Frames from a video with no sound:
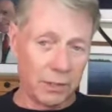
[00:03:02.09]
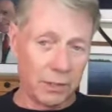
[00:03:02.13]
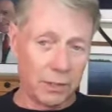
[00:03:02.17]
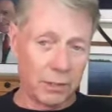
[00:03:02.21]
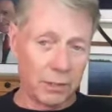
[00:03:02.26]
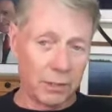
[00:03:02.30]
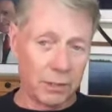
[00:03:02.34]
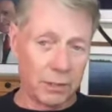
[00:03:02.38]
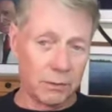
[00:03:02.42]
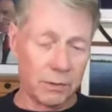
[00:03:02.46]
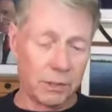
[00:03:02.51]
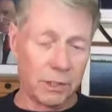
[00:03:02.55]
to
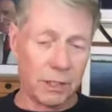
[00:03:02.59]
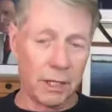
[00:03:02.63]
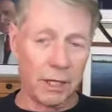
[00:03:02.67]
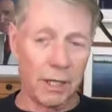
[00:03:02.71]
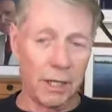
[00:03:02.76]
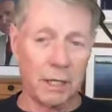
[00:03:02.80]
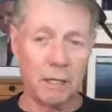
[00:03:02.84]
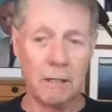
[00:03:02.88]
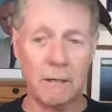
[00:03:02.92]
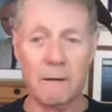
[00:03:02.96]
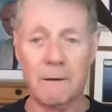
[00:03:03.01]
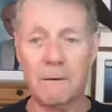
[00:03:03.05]
the
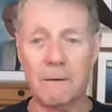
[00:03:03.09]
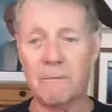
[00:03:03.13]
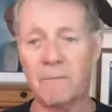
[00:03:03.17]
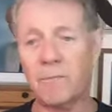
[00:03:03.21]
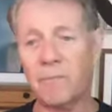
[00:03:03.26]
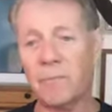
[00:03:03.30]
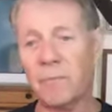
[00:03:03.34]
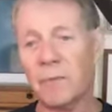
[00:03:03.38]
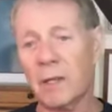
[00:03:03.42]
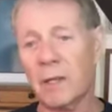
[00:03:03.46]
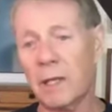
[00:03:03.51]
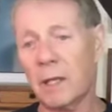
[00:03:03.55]
UK,
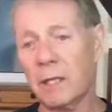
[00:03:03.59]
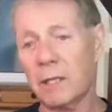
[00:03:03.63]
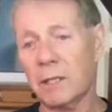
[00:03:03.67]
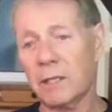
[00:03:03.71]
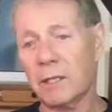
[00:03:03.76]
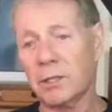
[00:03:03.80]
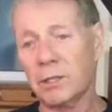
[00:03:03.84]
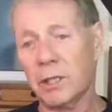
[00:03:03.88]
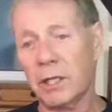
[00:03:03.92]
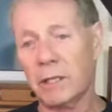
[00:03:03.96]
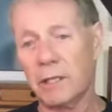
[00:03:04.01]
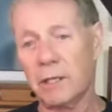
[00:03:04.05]
and they
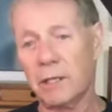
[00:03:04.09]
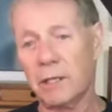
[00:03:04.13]
stayed there